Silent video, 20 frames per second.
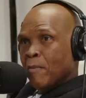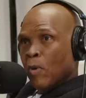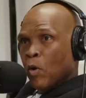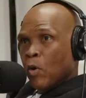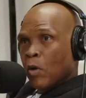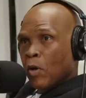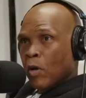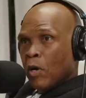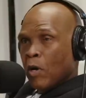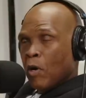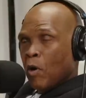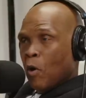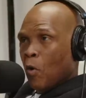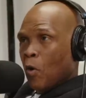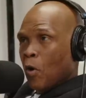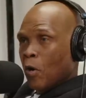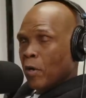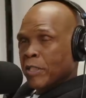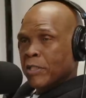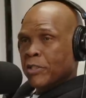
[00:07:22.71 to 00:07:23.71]
more
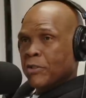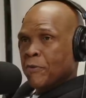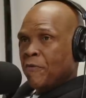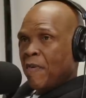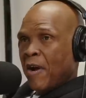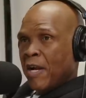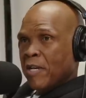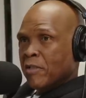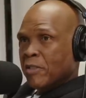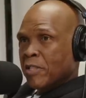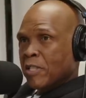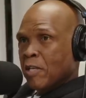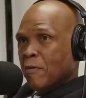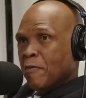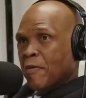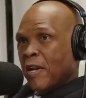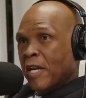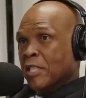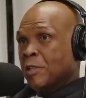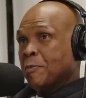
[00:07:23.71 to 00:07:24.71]
or did you find
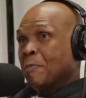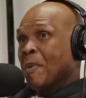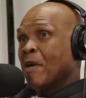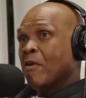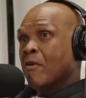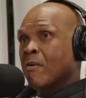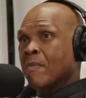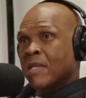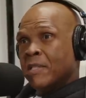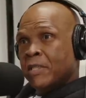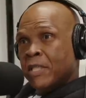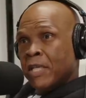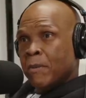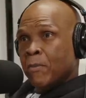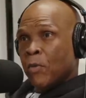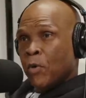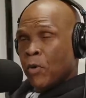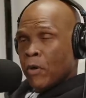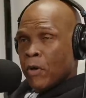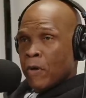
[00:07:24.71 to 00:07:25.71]
yourself
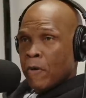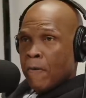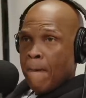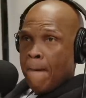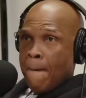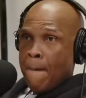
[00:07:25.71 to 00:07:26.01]
experimenting more